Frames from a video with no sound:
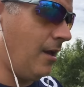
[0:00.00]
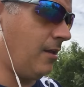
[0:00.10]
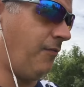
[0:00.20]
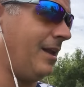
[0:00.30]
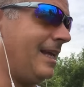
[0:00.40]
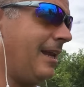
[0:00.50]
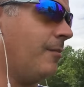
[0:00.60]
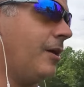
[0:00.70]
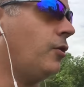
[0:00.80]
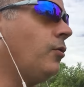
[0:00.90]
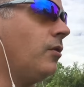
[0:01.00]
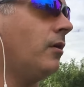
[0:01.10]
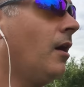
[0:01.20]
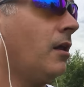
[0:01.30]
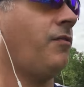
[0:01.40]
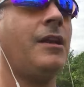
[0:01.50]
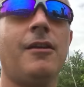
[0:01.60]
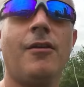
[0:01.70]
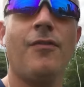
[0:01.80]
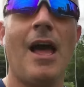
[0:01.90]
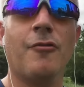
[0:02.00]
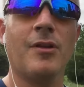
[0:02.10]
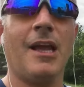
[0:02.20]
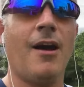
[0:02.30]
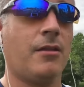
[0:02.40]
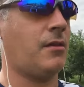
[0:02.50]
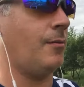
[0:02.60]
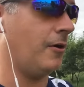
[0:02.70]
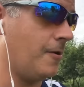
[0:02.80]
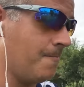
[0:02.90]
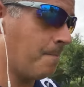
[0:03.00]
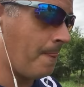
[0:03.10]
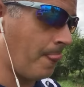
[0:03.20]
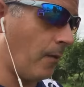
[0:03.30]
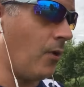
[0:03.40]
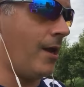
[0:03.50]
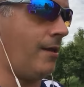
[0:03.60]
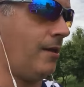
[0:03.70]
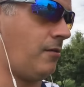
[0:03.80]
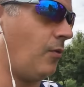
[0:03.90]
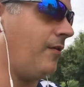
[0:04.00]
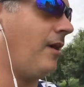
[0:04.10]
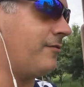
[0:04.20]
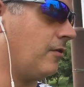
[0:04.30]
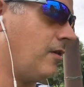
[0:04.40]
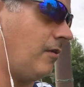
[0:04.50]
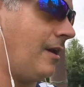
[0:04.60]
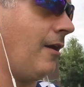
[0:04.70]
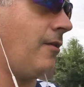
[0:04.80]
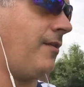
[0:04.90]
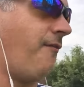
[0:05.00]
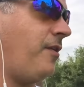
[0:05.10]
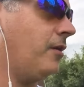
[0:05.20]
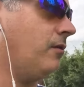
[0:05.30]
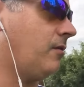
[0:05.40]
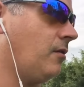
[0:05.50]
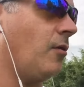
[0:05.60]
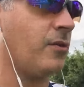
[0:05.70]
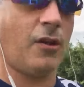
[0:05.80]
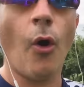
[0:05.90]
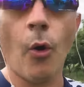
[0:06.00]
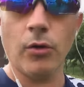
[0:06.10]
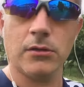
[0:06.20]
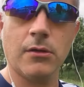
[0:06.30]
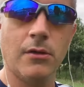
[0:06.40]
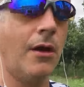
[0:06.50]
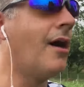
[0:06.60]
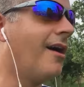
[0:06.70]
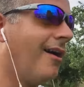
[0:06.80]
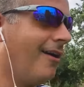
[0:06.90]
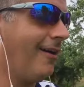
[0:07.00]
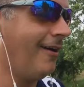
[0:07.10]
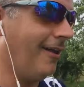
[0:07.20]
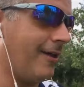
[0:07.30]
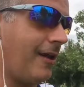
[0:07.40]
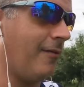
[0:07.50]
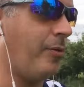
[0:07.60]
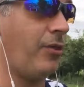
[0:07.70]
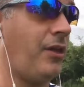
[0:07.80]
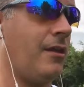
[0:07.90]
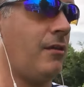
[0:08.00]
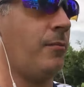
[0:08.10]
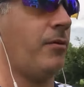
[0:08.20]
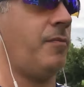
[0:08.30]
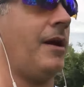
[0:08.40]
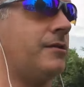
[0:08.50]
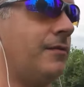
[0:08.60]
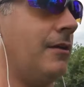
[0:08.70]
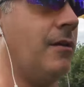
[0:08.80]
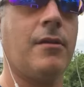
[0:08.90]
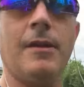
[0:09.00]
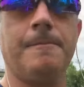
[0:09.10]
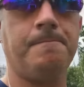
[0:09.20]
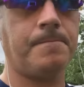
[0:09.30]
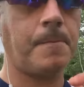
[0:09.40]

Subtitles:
It's finally getting a bit cool. It's funny, you know, you've had a really hot summer when it's 25 degrees right now and it feels almost cold. That kind of put things in perspective now, doesn't it?